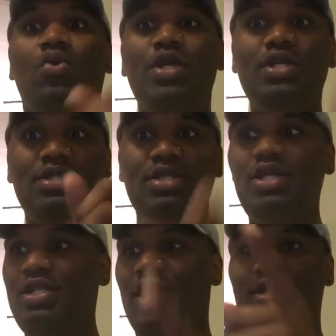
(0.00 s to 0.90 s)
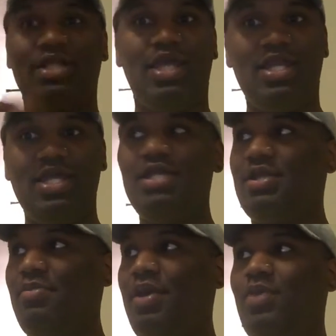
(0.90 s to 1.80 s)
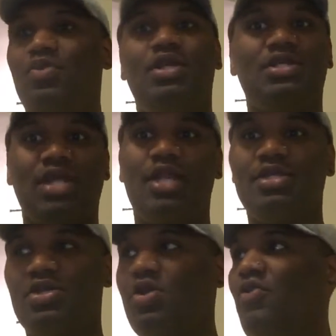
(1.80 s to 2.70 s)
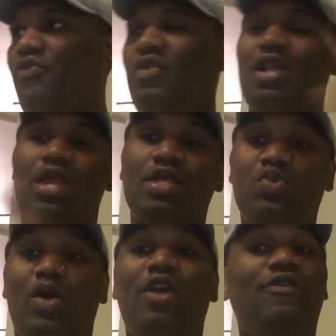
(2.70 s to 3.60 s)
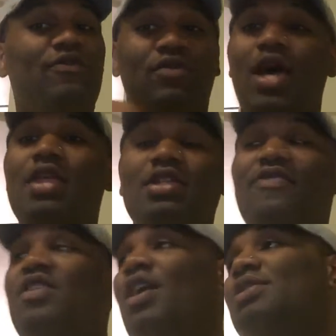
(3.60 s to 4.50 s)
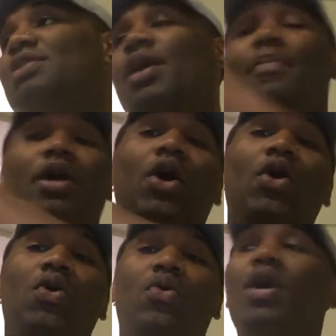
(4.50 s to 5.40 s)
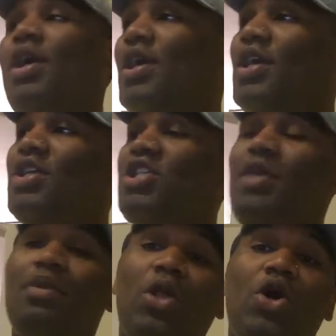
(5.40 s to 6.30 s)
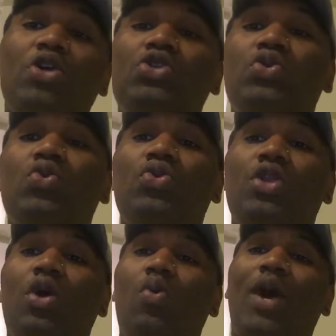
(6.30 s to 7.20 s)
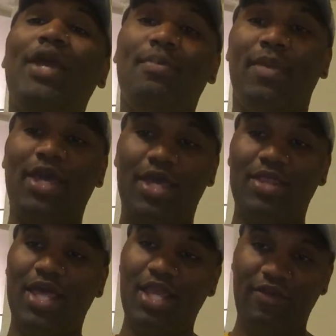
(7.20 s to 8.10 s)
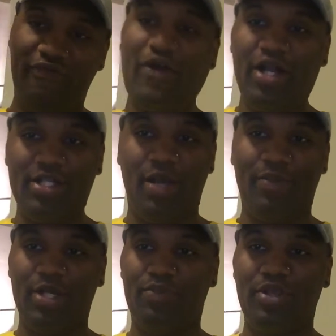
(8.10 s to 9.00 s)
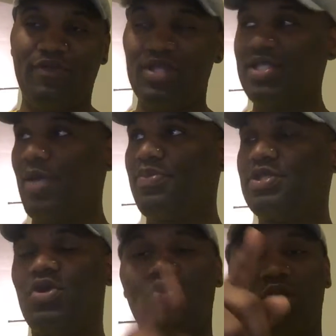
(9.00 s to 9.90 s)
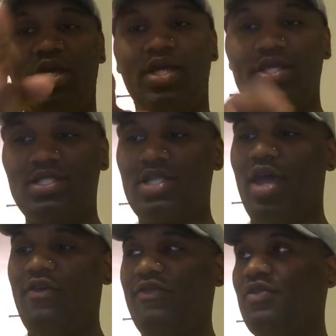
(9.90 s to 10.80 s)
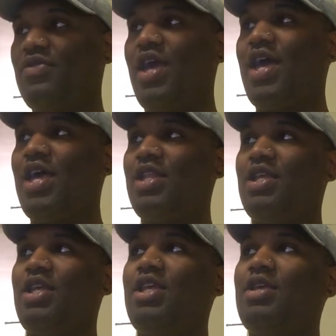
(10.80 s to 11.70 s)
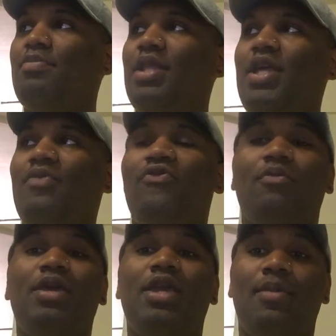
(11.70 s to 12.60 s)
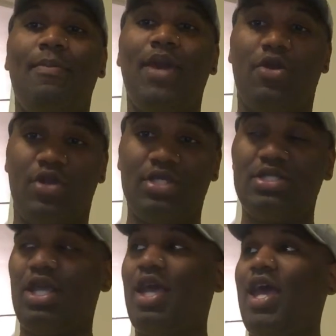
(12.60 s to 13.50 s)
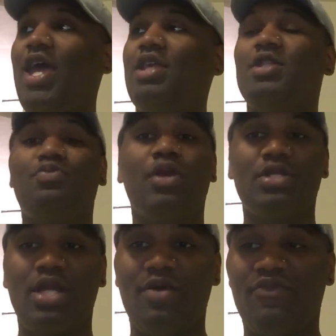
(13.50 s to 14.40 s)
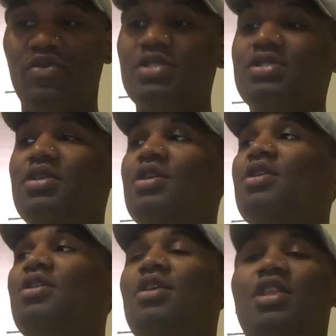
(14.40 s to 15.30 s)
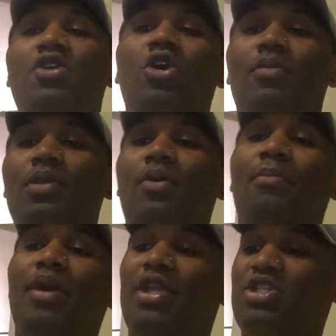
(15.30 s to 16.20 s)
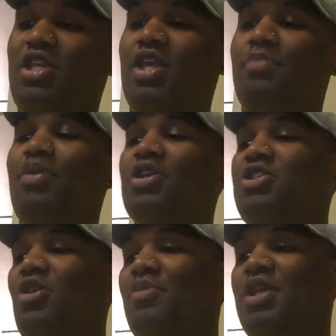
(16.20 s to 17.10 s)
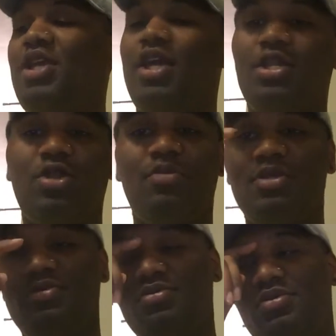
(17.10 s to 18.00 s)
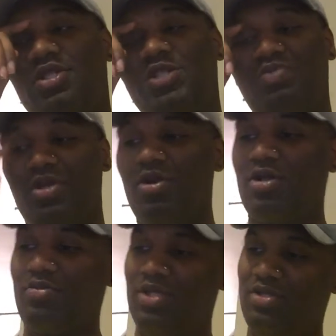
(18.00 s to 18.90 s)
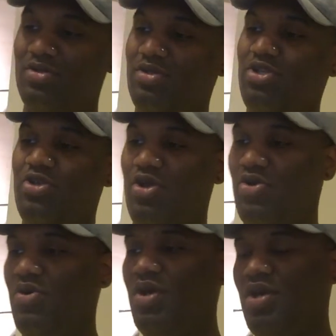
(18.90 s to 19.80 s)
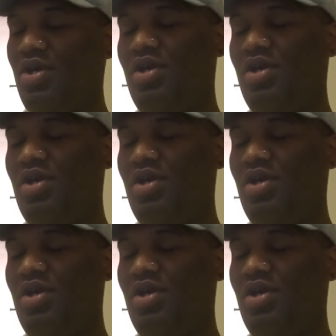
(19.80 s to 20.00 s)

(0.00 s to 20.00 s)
we see that the lady he's in bed with is not his girlfriend, not his wife, not his fiance, but oh, she belongs to the white man that he fucked up in the previous episode, his staffer that he blamed for being embarrassed at his press conference. And he called him a little bitch and he had punched him and kicked him and spit on him and, you know,